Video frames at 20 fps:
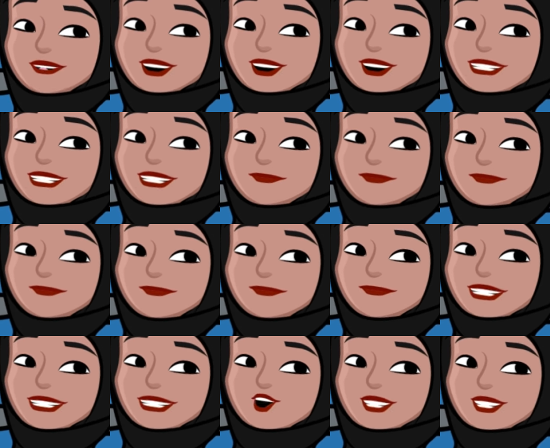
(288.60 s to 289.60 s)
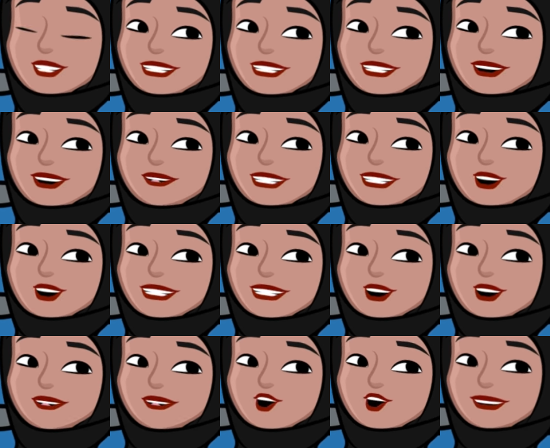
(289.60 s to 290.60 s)
that, students also
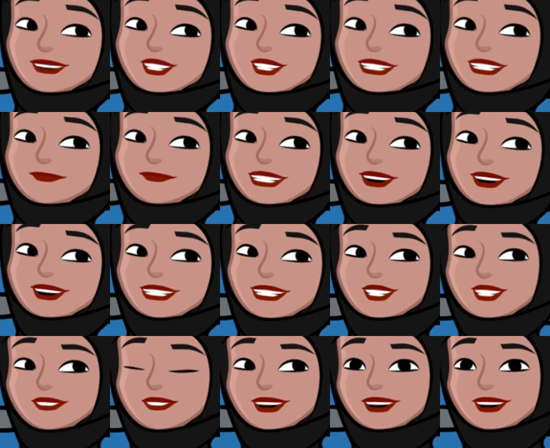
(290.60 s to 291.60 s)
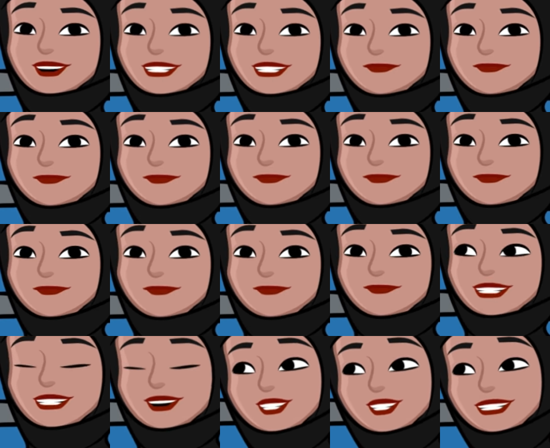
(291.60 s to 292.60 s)
show the words cause and effect,
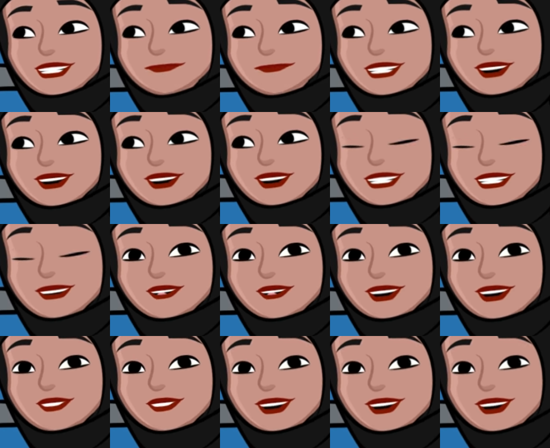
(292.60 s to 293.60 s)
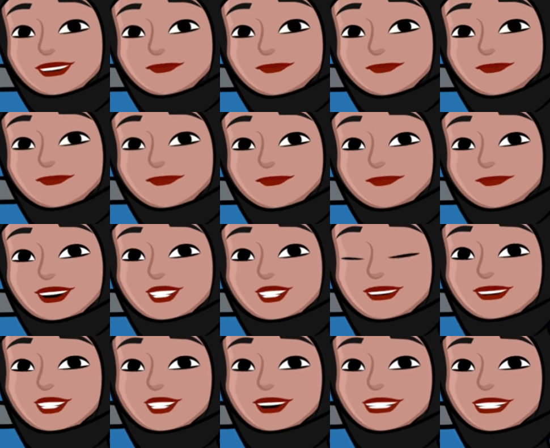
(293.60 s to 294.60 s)
such as because or therefore, which
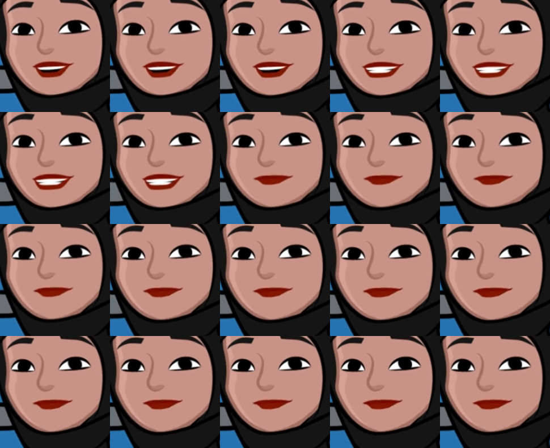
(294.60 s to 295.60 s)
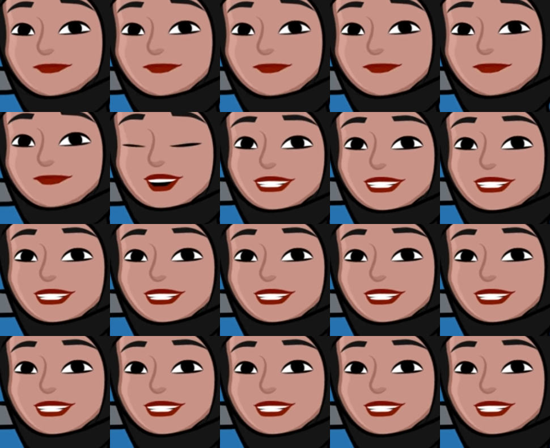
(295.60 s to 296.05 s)
are in the text. They